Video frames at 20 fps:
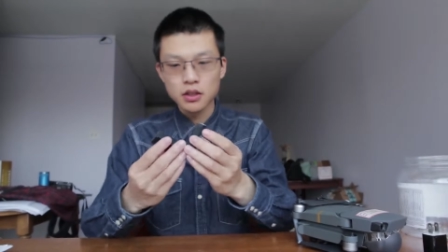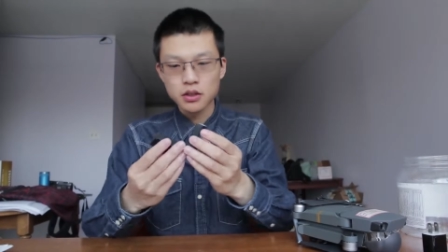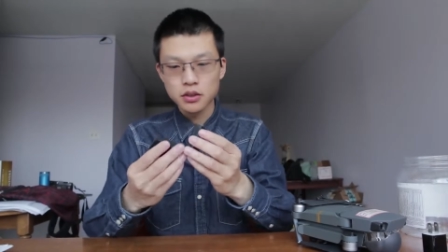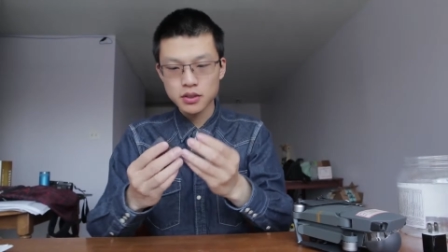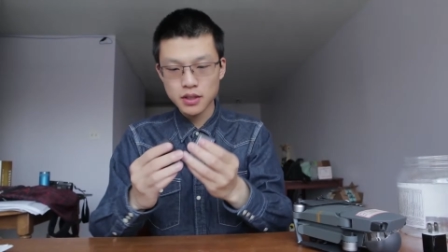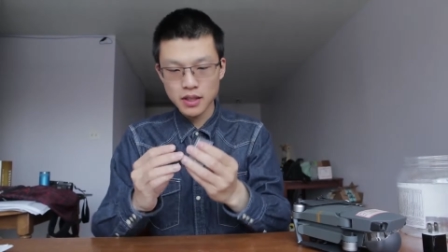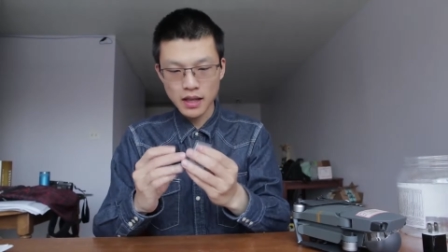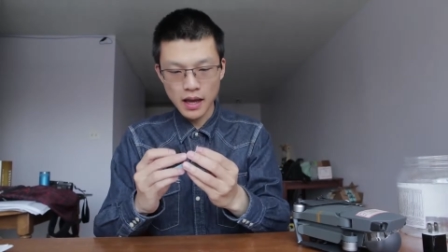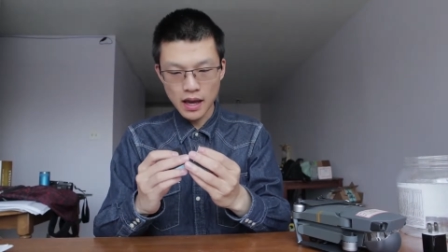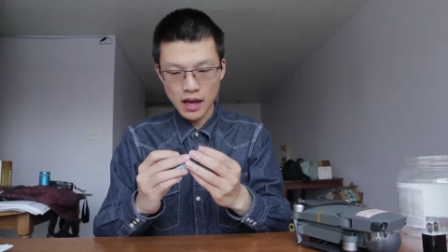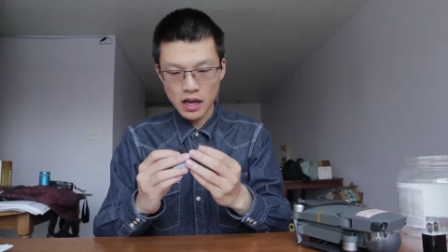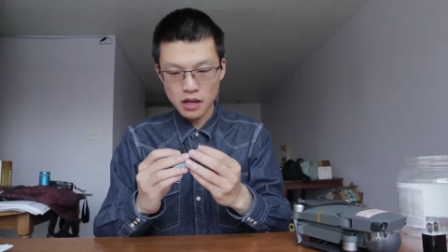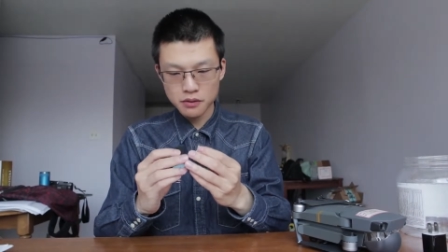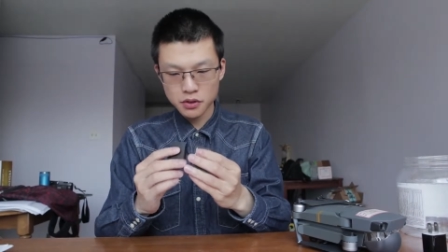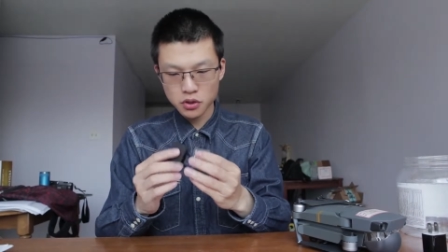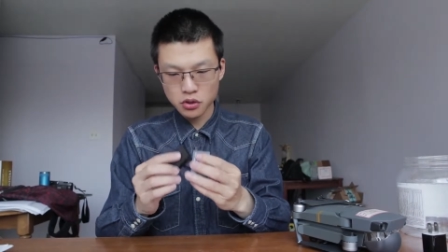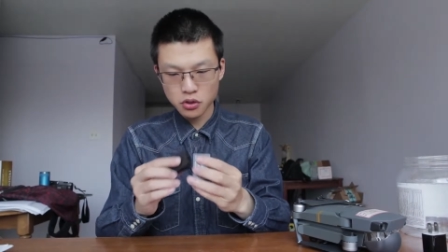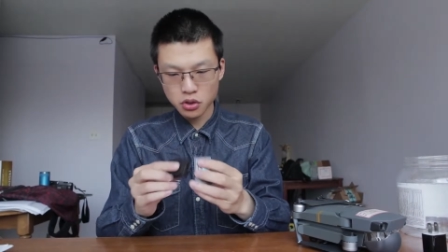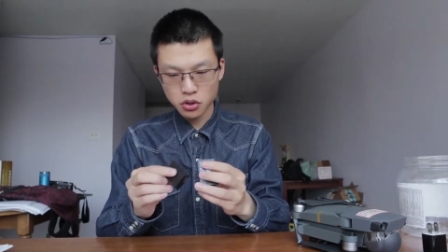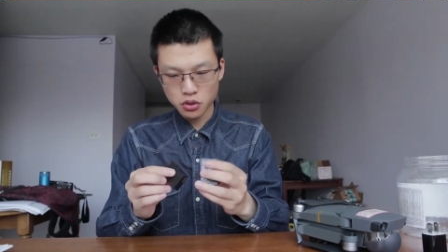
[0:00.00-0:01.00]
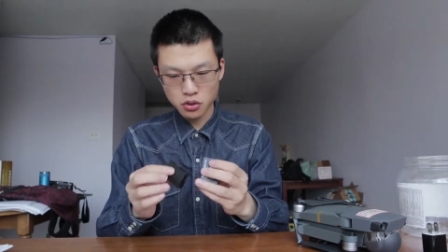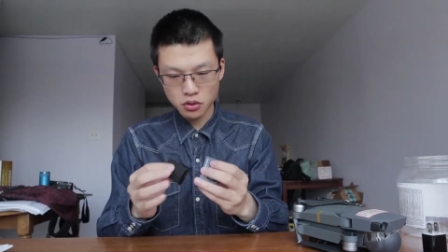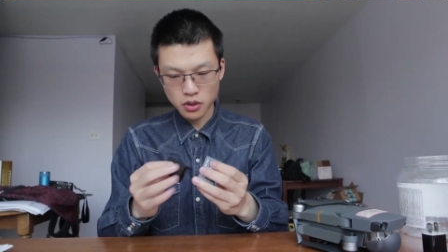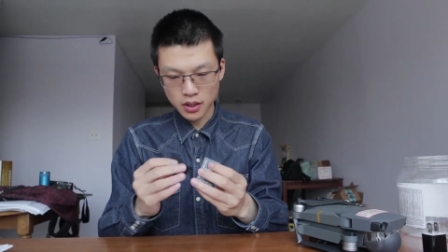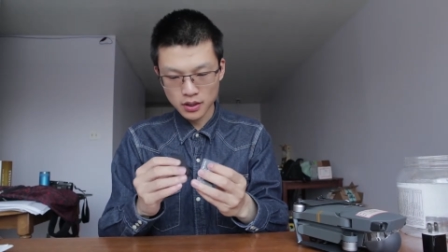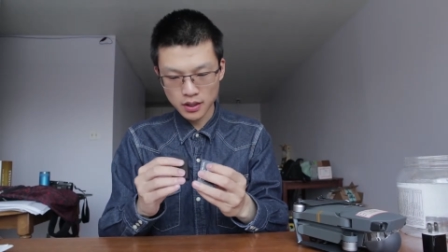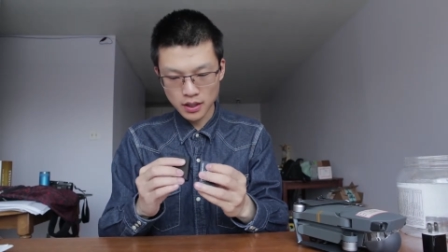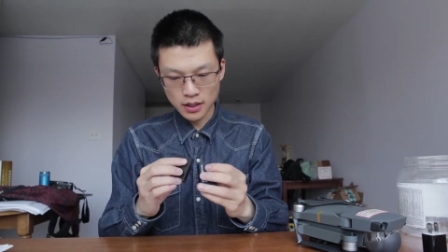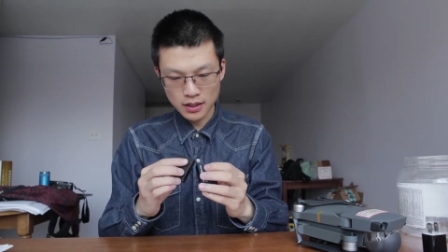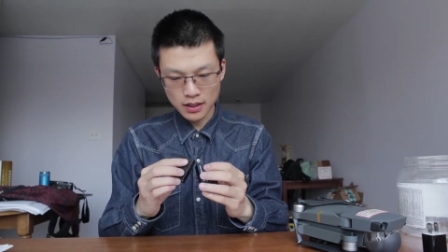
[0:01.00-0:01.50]
You see, I have two
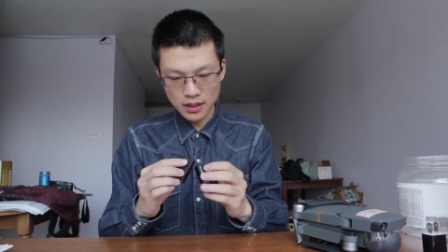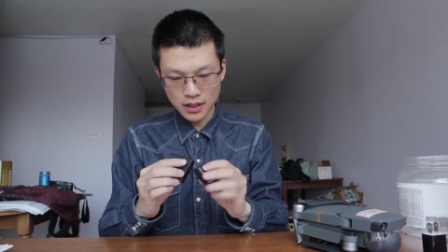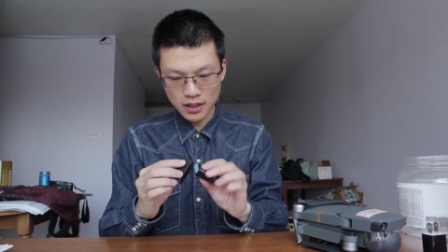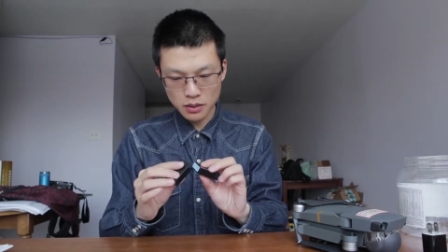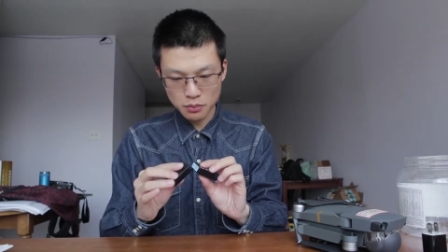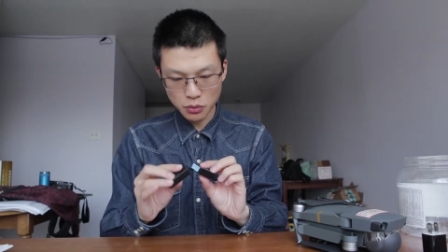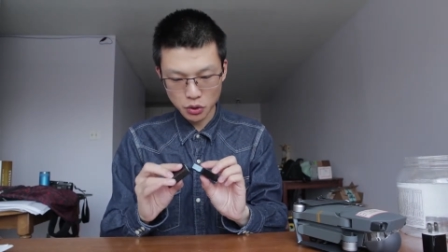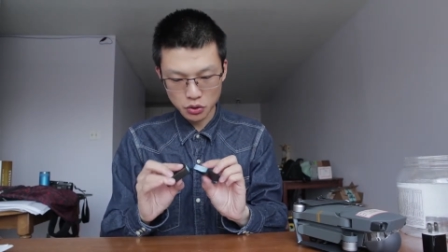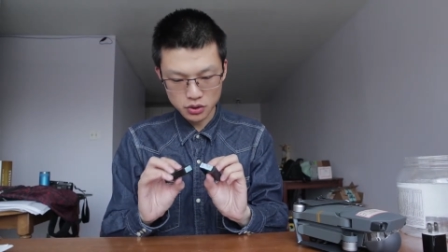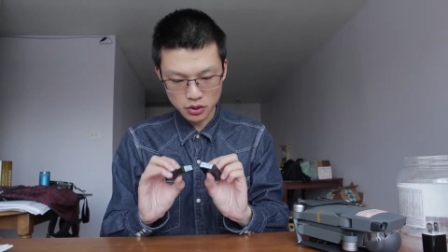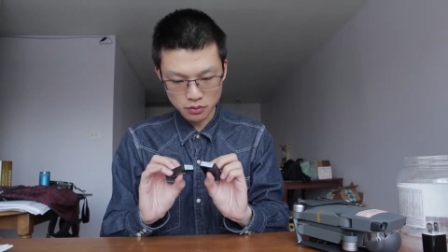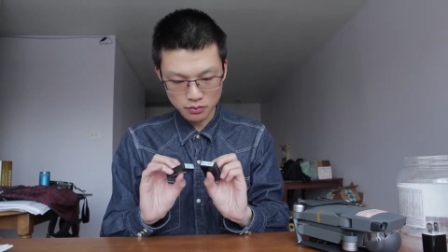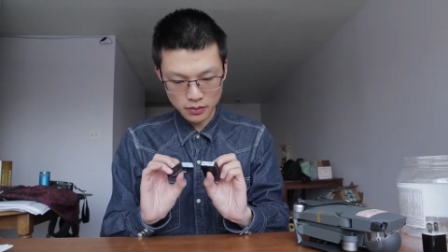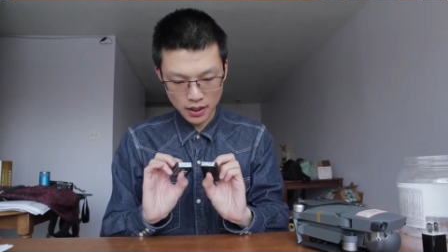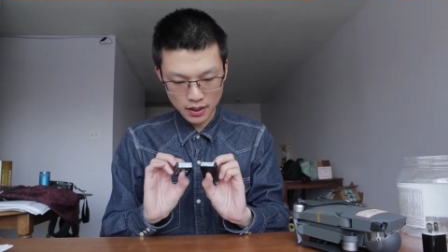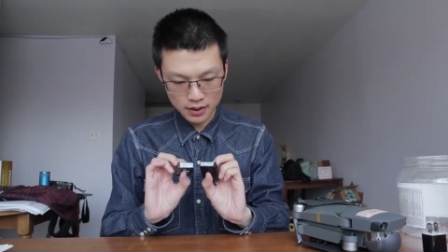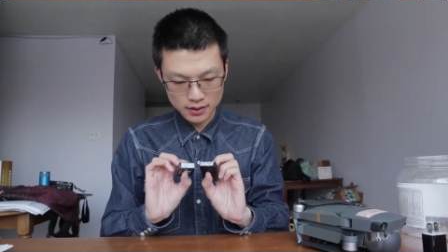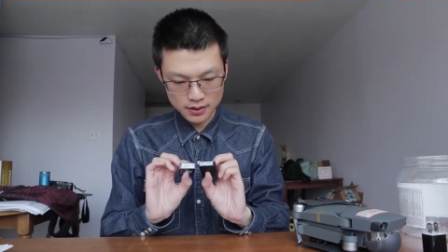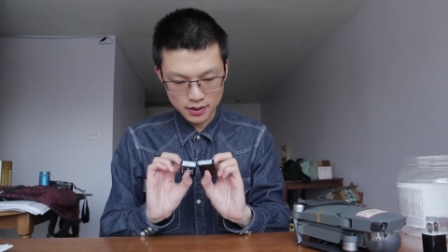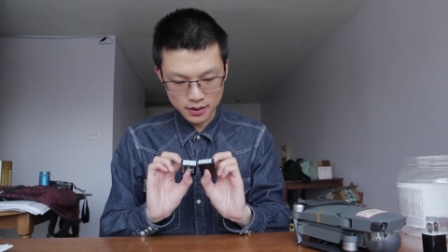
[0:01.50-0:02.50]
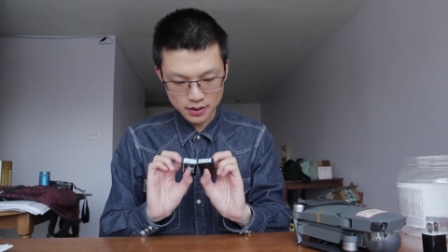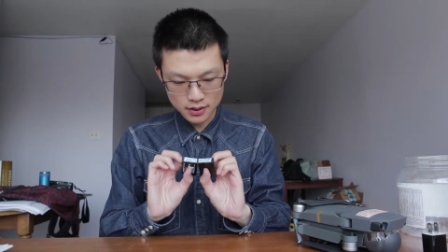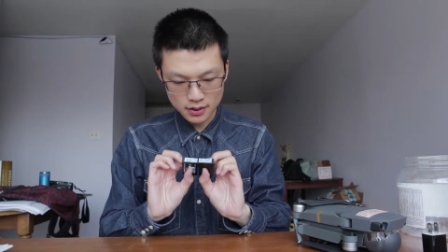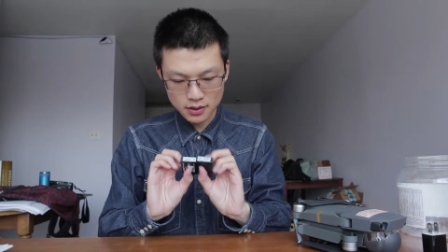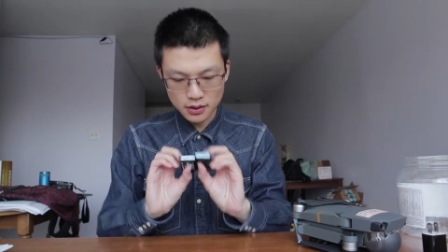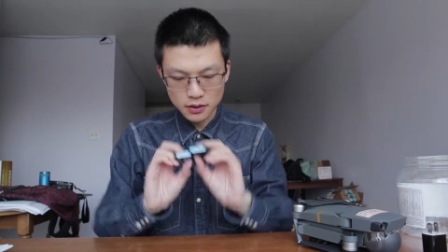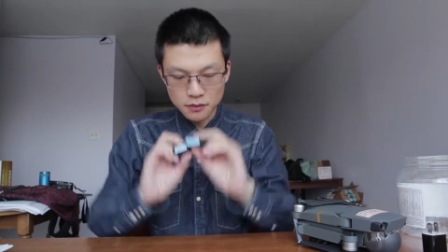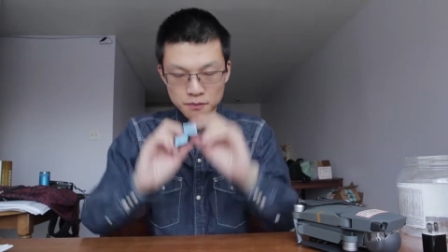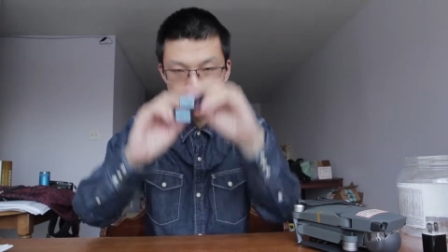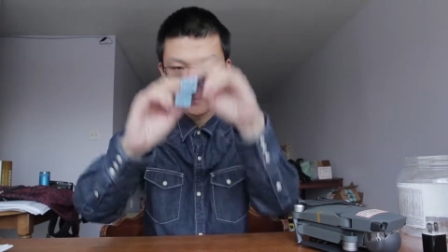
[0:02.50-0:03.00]
and I label them like this.